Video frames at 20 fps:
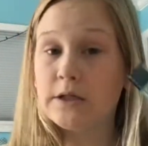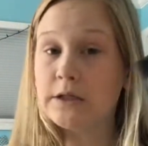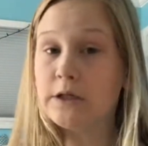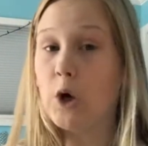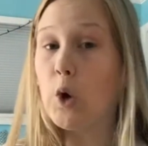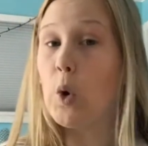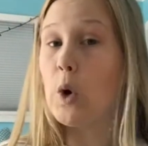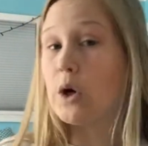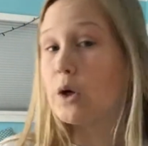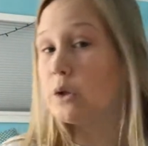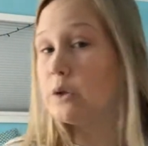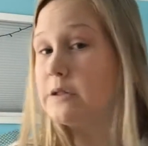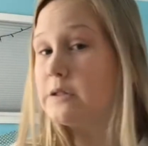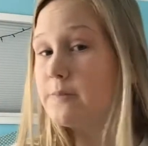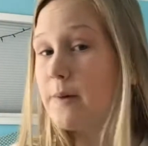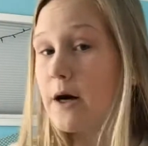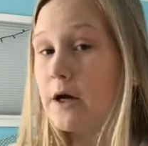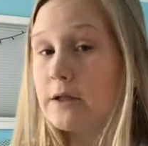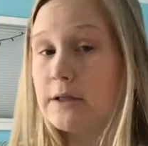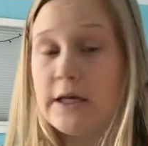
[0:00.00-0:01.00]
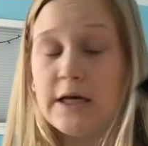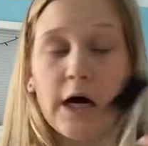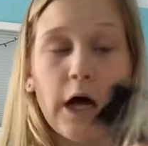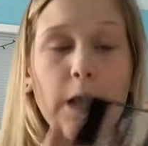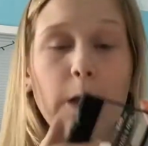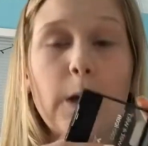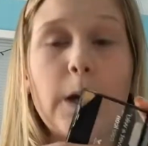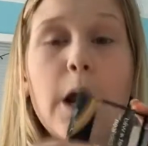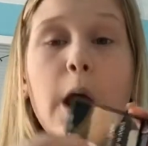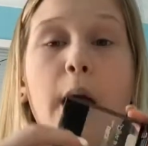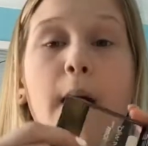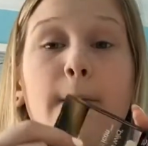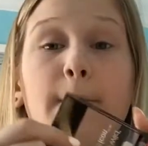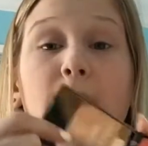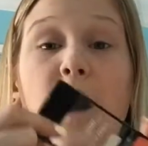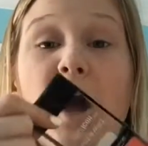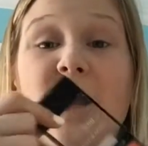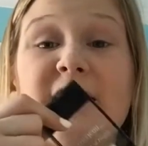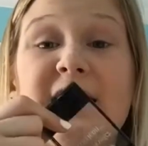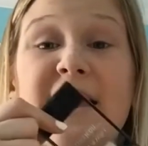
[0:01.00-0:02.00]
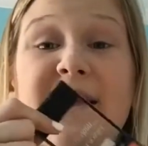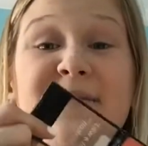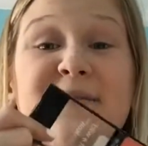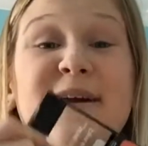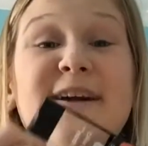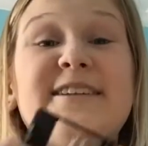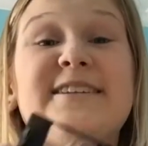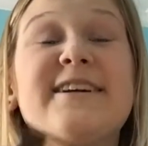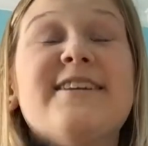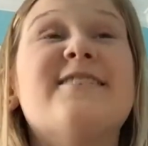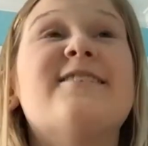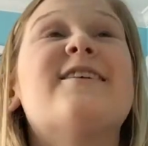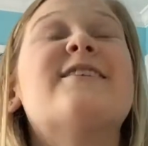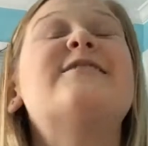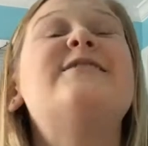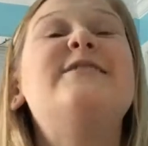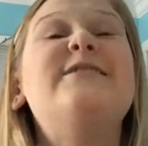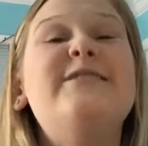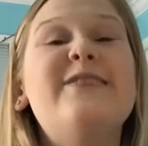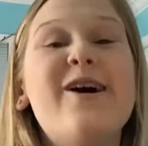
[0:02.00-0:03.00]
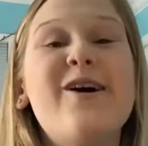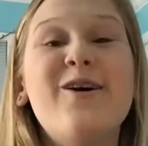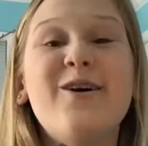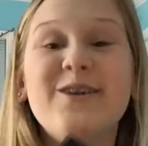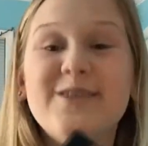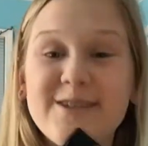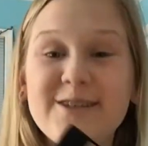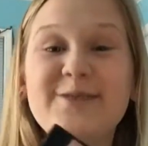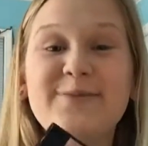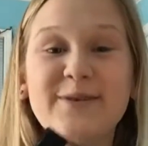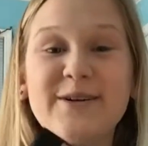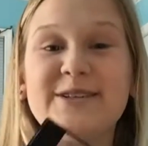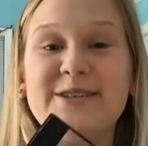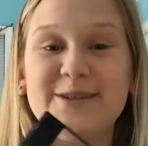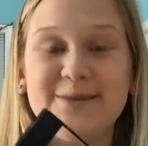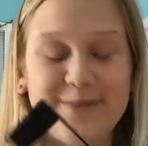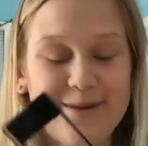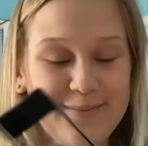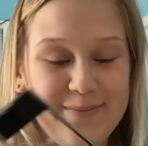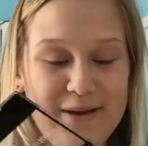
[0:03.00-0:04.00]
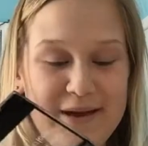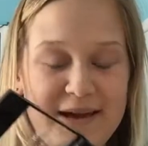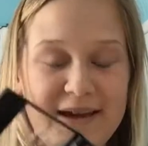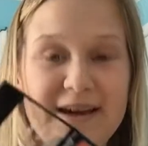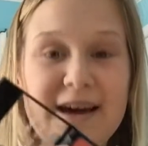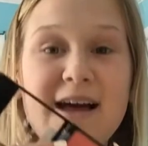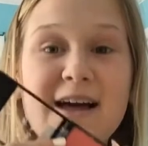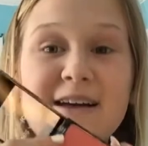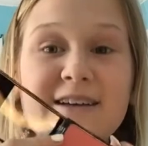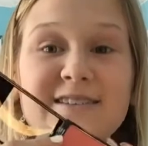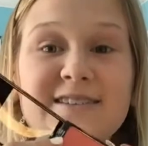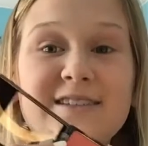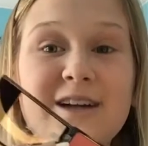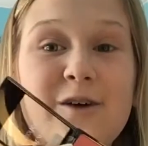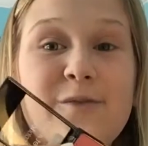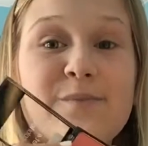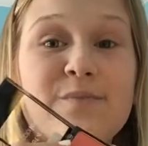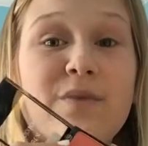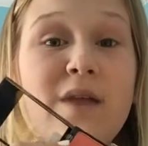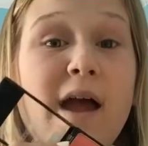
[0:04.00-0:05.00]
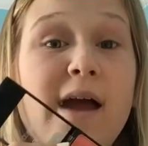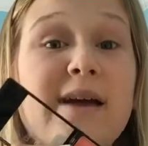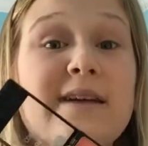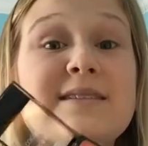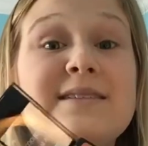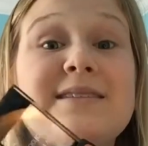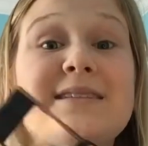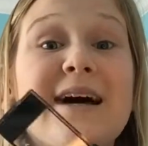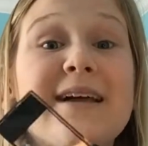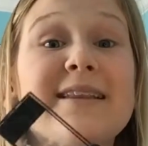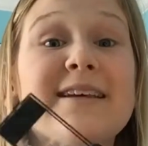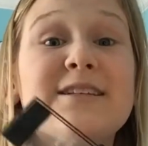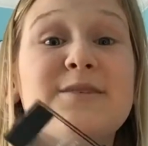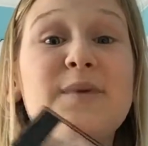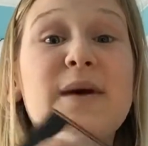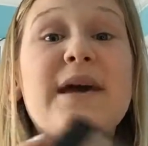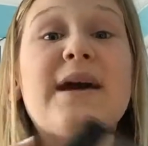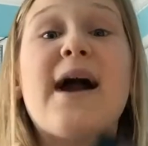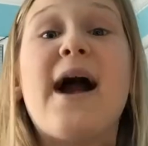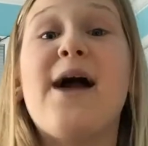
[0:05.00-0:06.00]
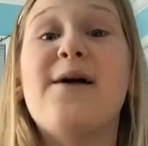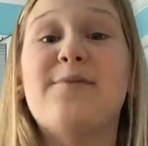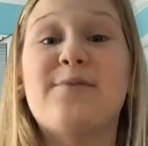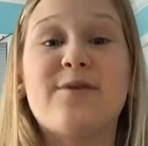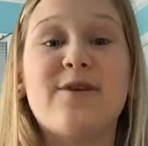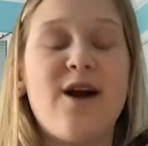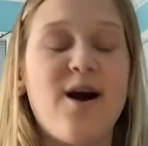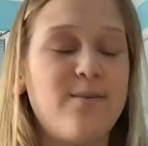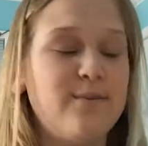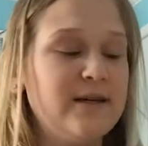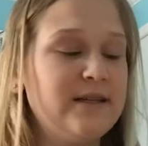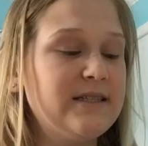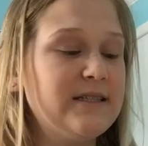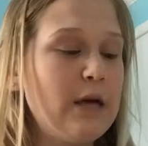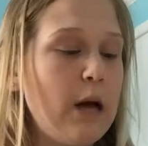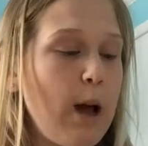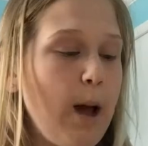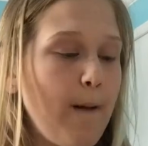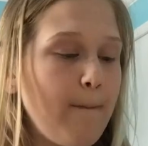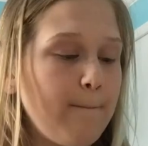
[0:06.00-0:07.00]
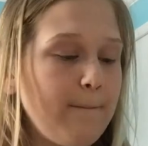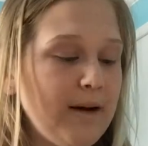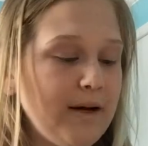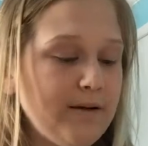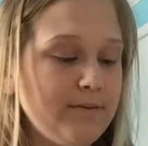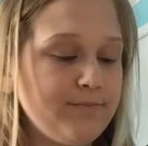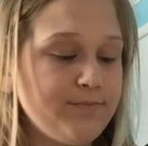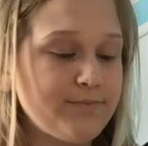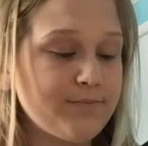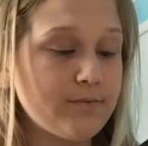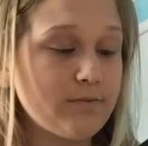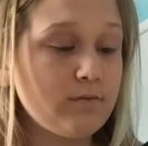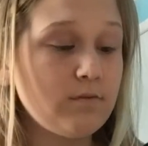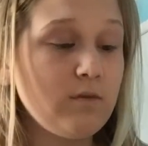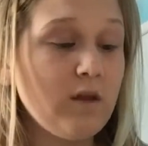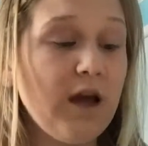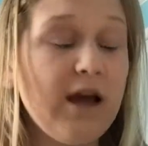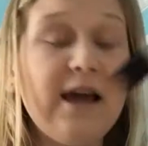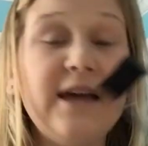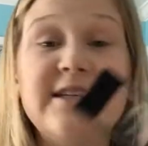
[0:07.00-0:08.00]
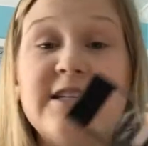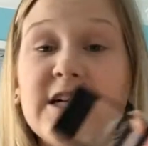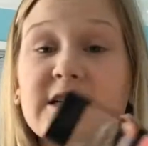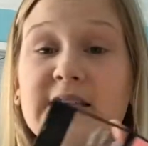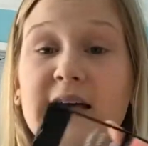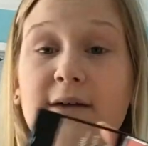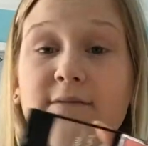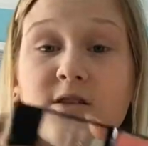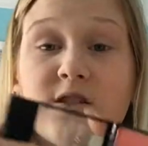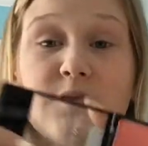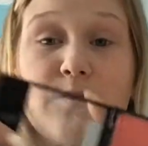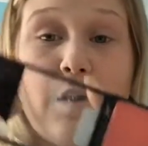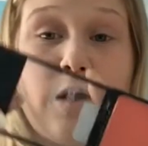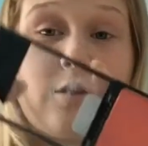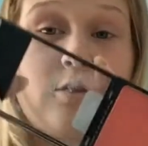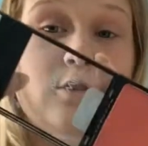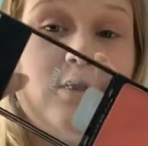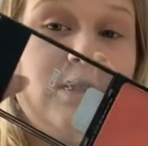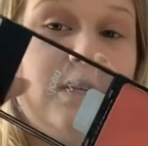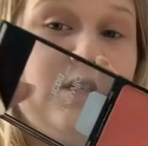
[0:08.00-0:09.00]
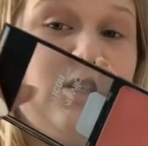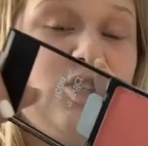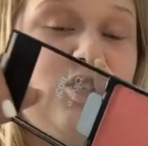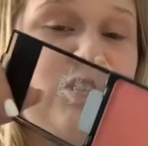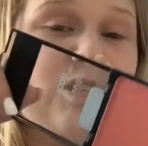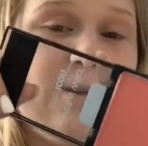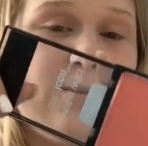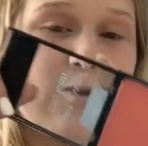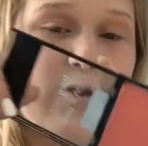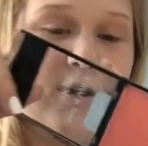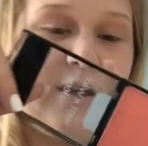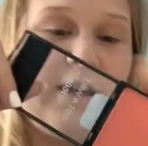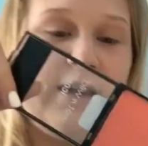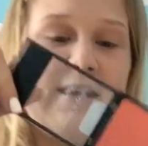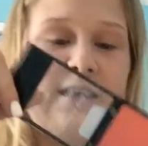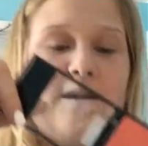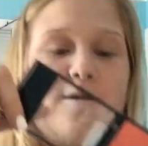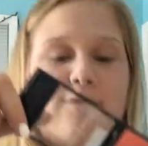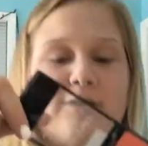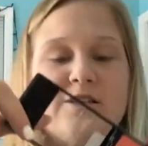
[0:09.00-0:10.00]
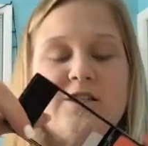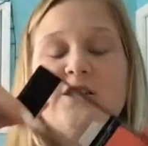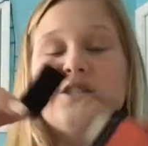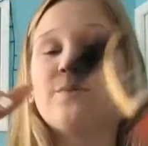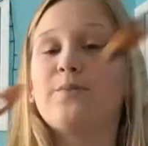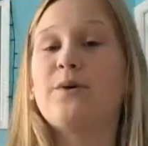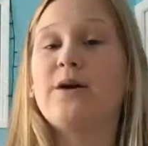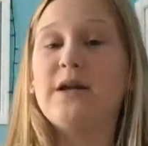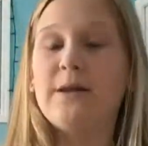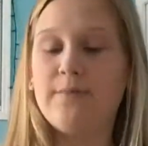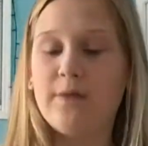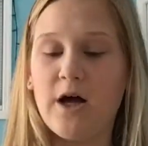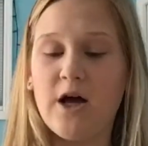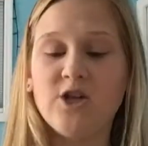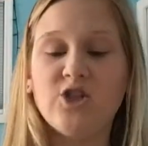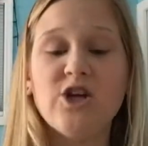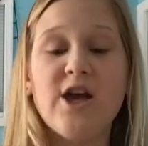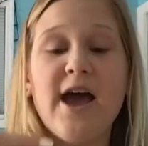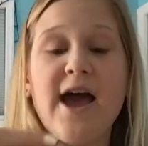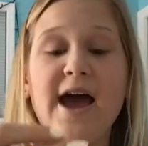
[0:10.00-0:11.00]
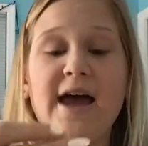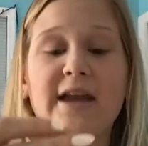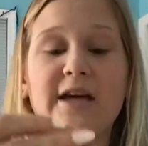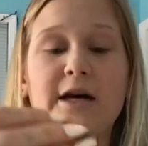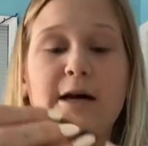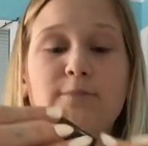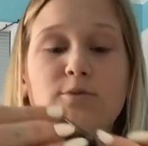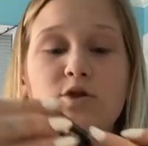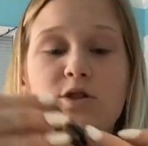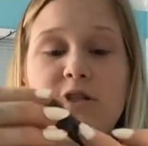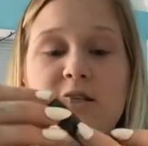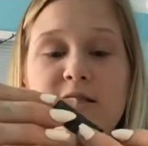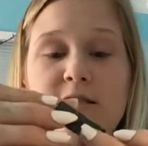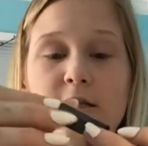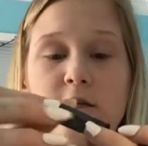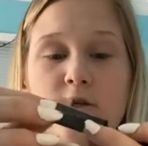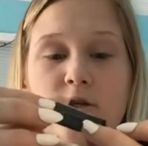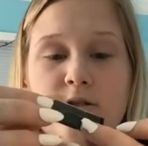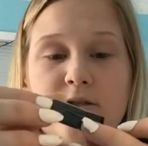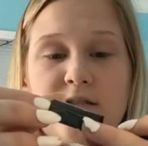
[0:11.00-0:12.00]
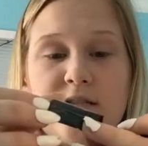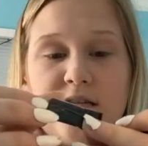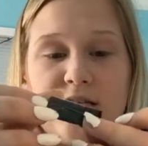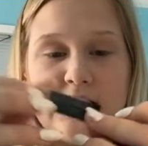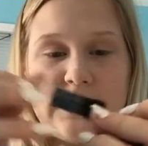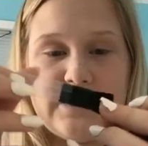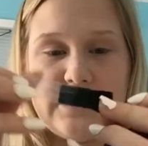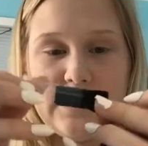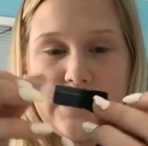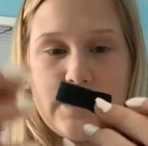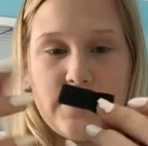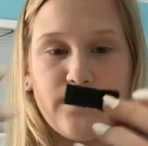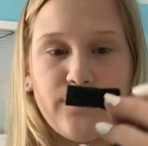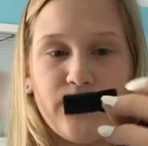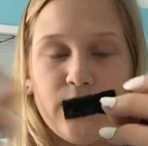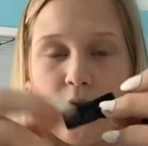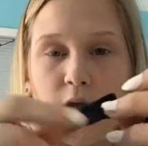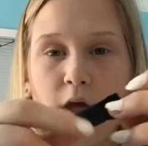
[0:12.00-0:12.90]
coral sparkly color, but on camera it does look so super pink. So it is not this pink, I promise, but it does have sparkles and shimmery in it, which is a pretty blush, and it comes with this little teensy